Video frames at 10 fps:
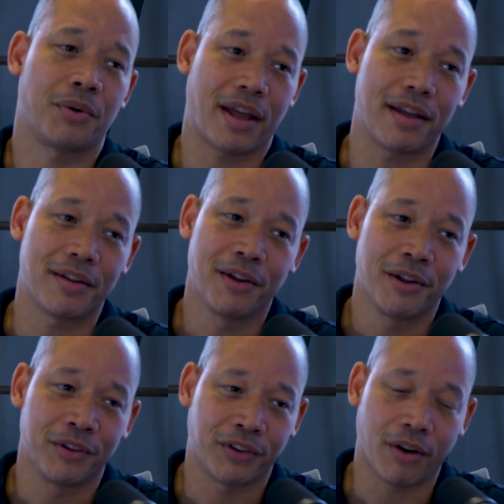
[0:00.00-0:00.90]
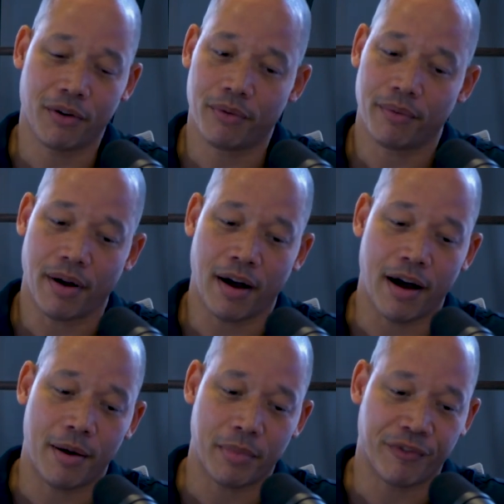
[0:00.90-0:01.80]
Okay. So
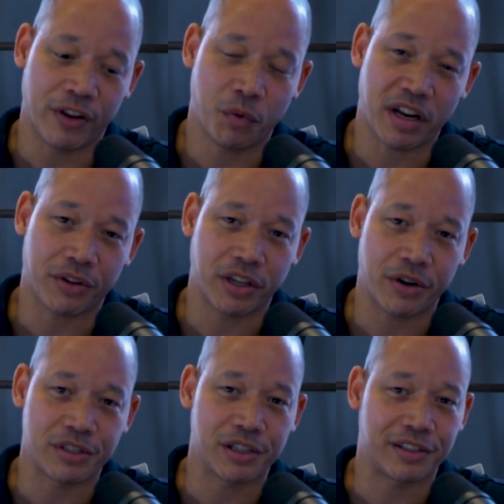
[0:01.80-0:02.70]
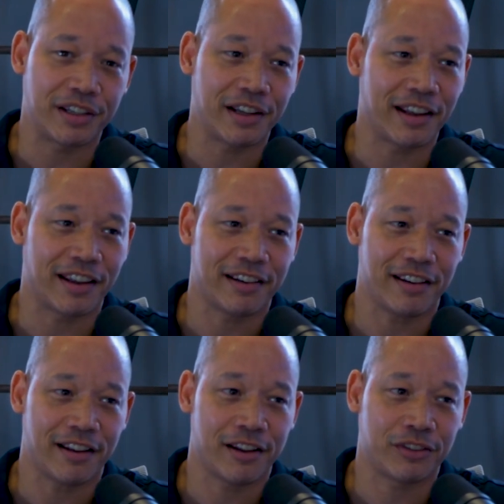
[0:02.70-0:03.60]
if anyone out there is listening
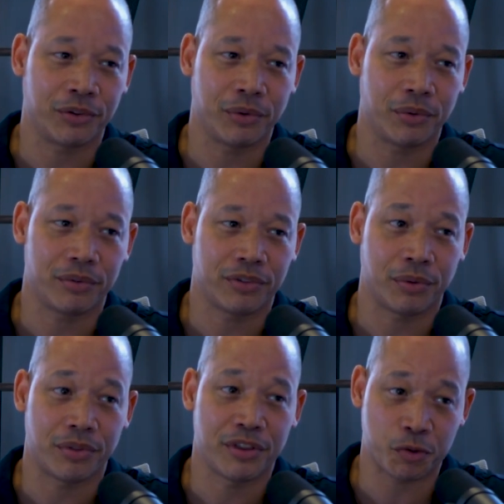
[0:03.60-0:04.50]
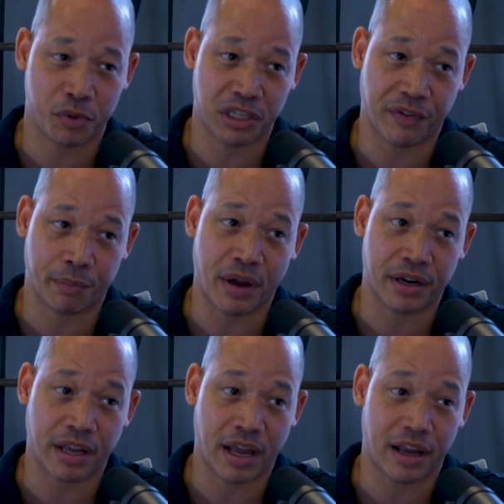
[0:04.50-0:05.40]
and to this specific
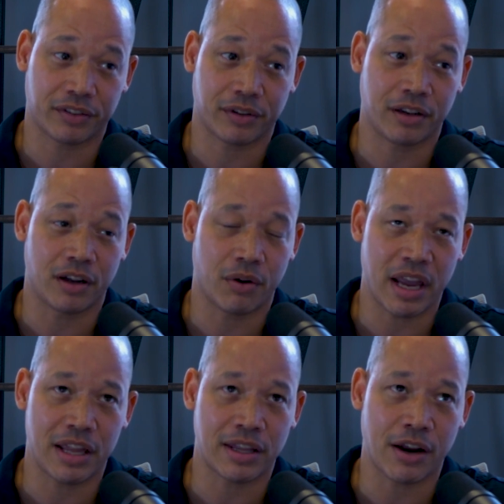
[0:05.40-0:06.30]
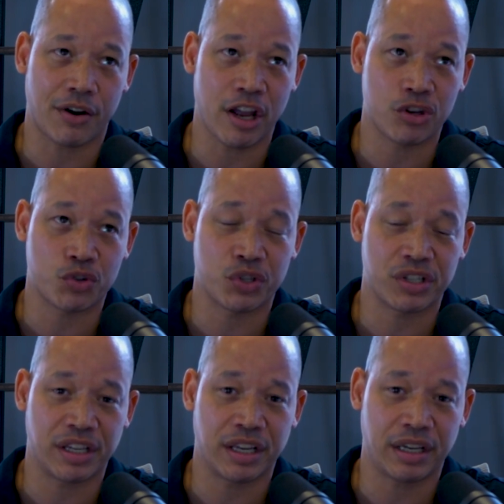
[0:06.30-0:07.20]
podcast, and they are
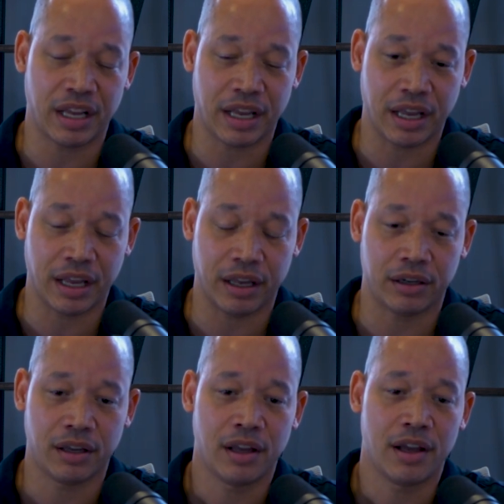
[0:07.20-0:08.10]
interested in,